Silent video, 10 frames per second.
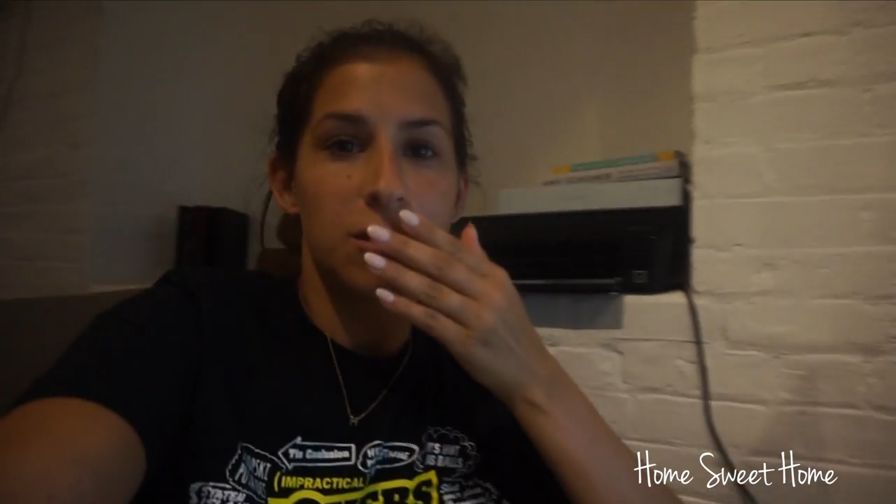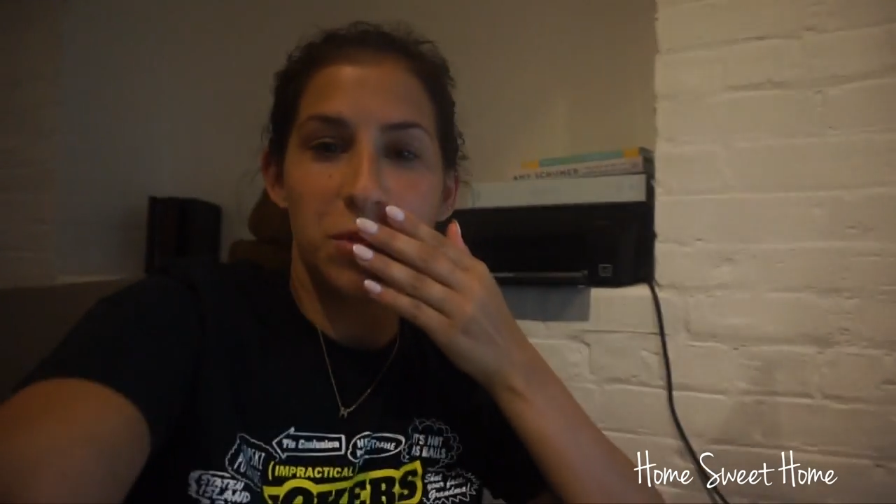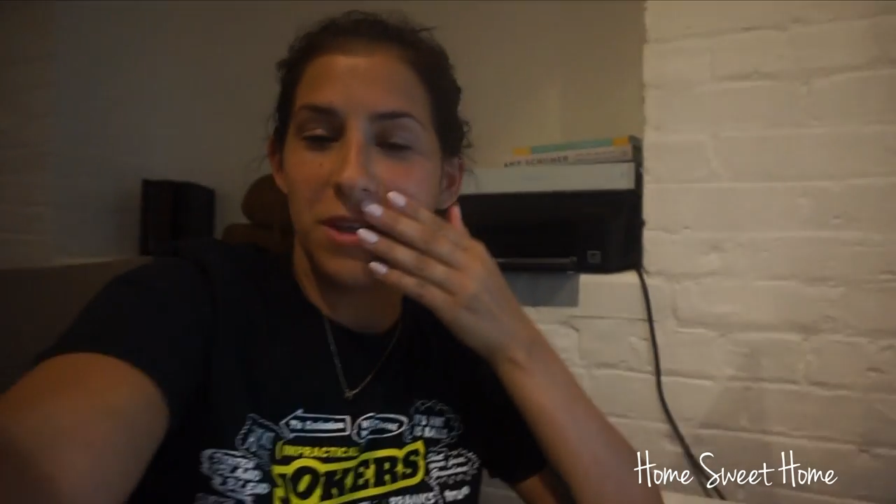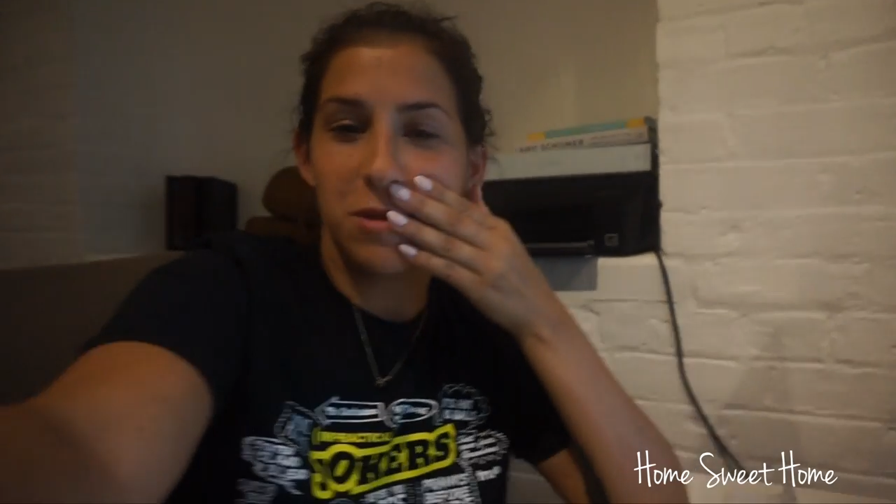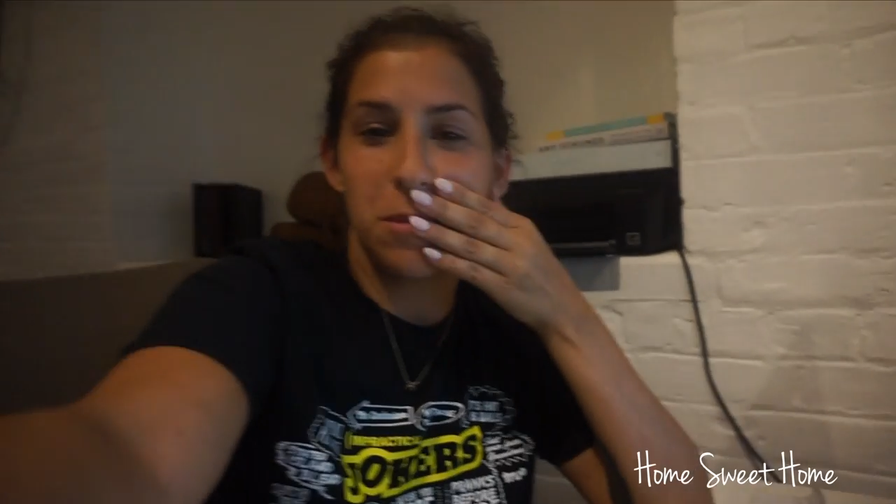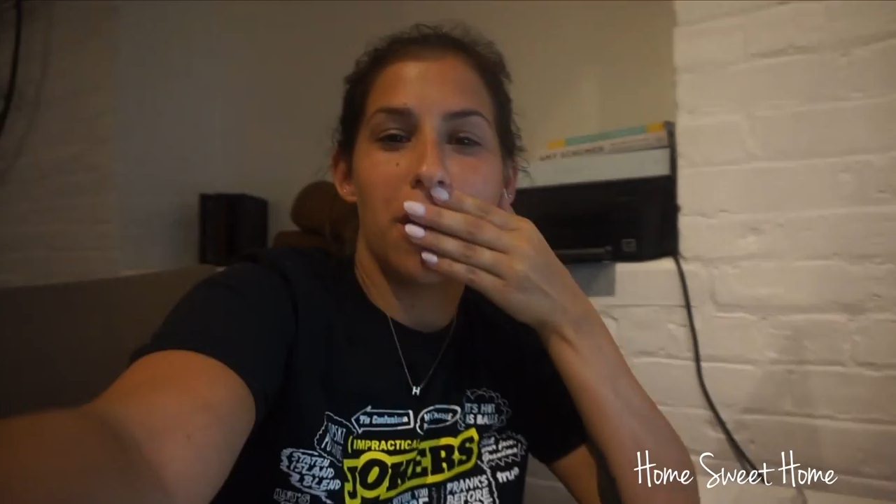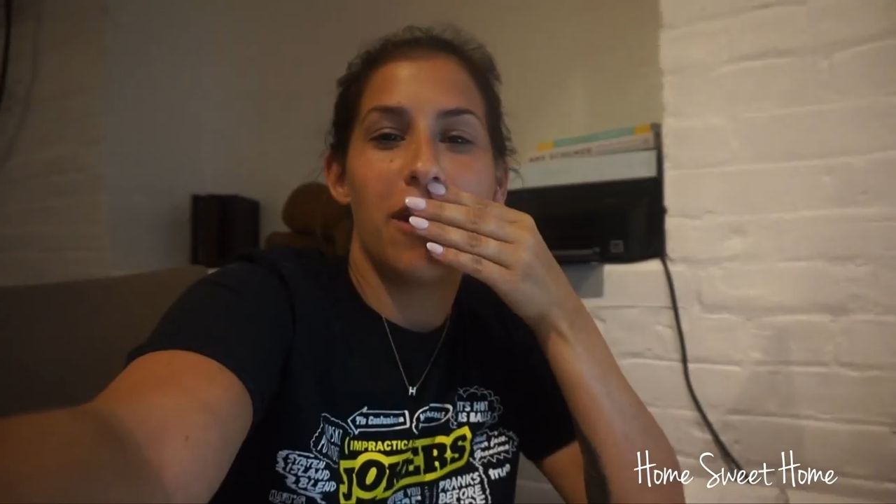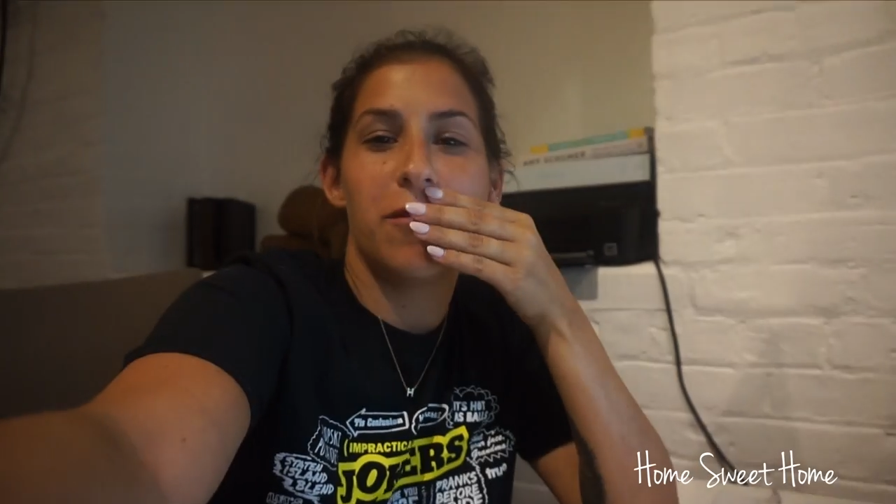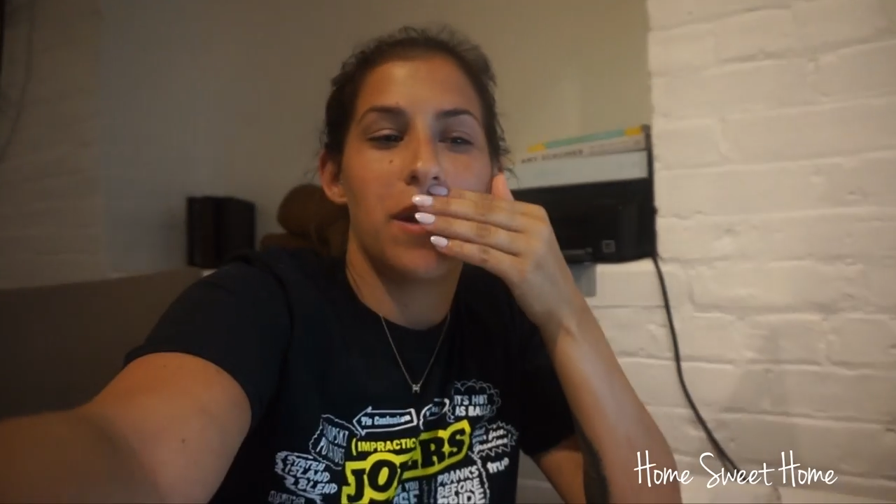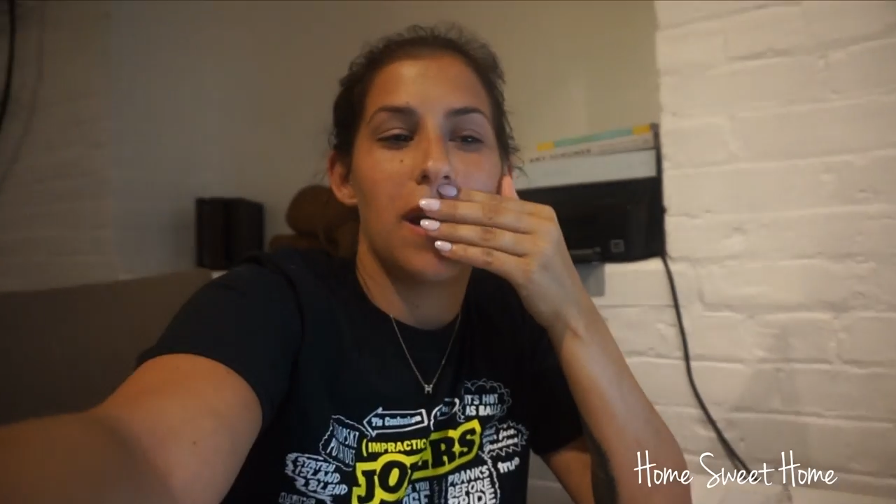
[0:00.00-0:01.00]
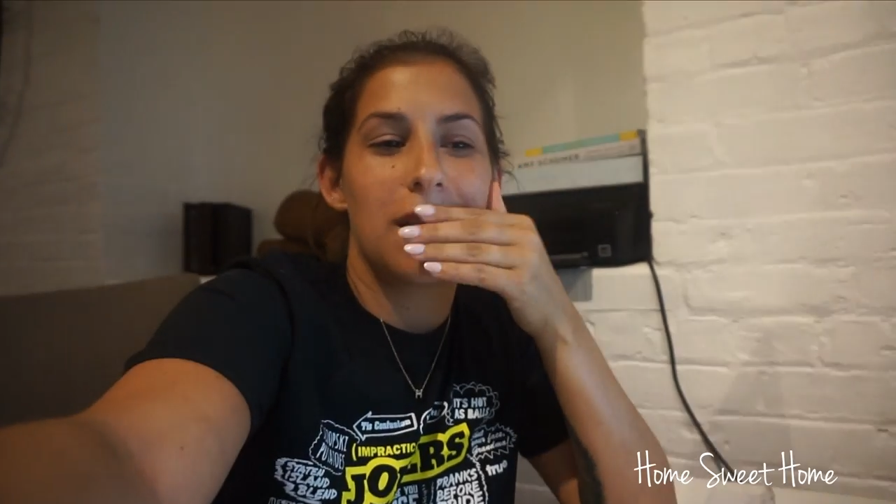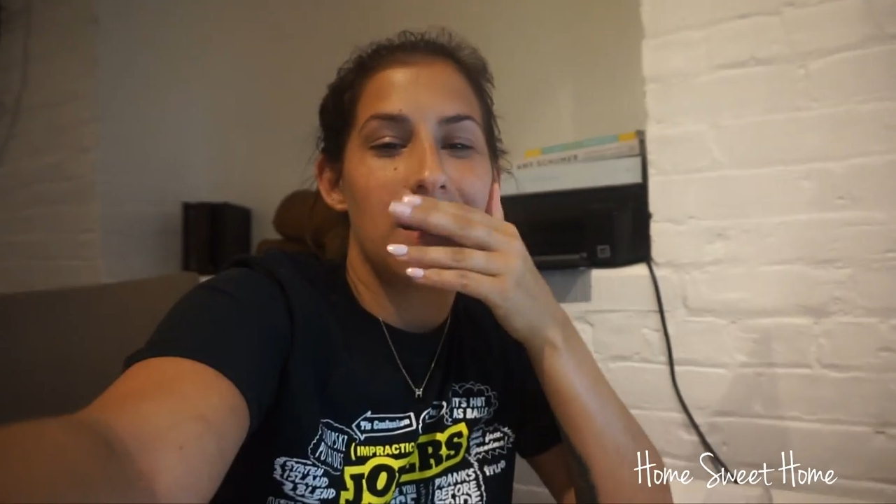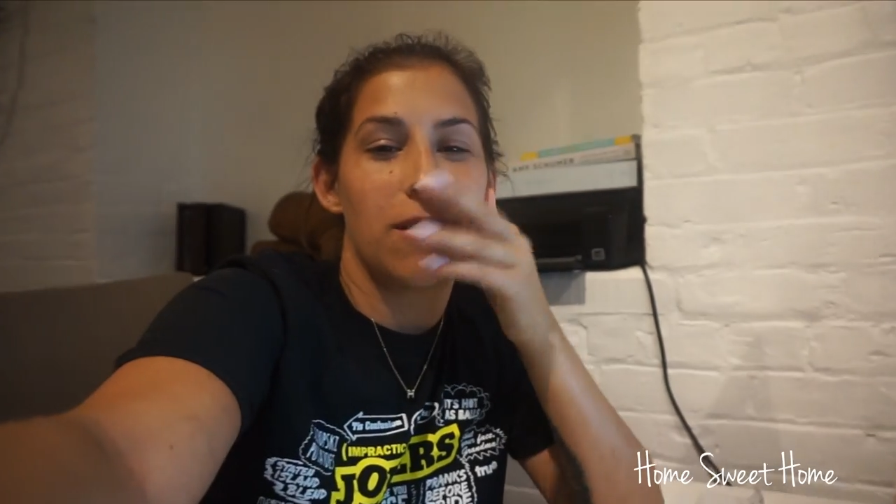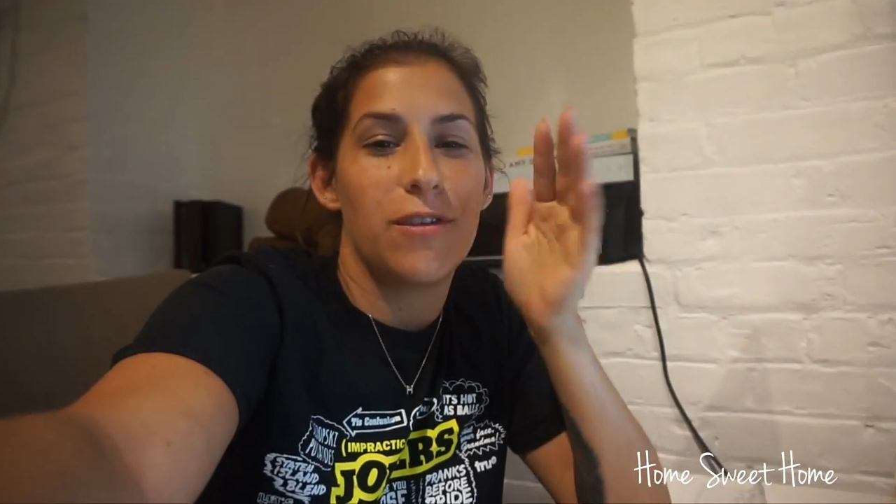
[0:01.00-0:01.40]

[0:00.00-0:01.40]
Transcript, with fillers: explain to me how I've been editing